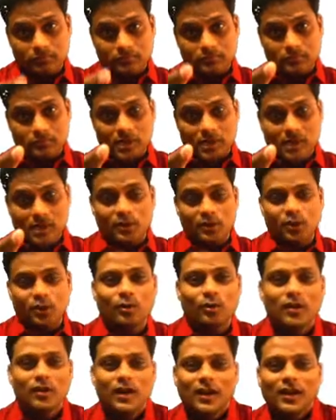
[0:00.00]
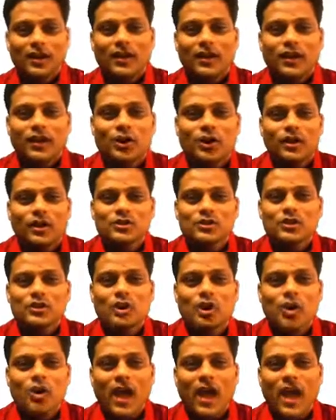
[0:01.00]
Let me know. Okay,
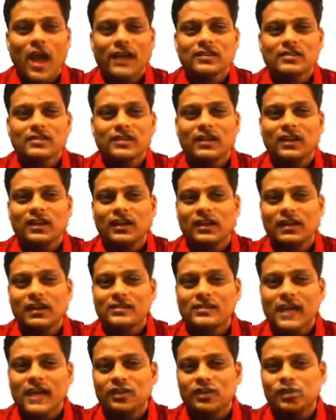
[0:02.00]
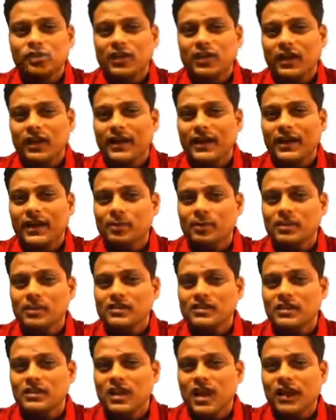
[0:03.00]
so accidentally is actually
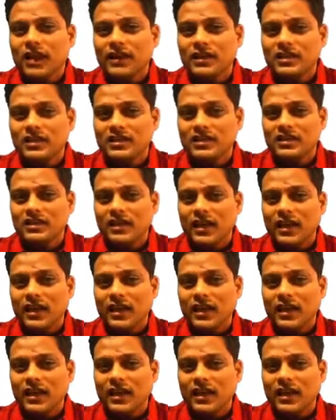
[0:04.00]
ACCIDENTALLY,